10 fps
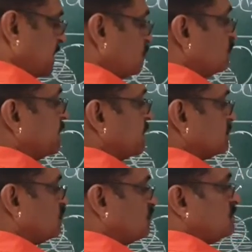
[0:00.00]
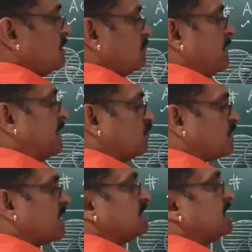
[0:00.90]
A union. So
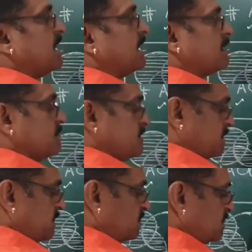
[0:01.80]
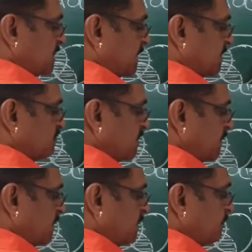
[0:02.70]
by looking at the diagram, easily I can
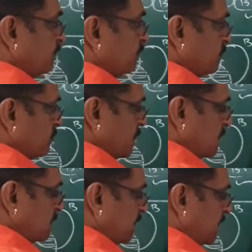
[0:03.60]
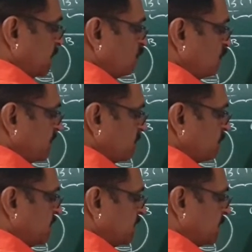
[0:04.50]
say A
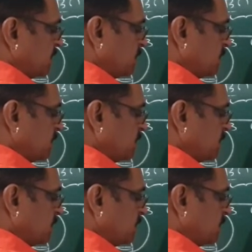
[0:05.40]
union B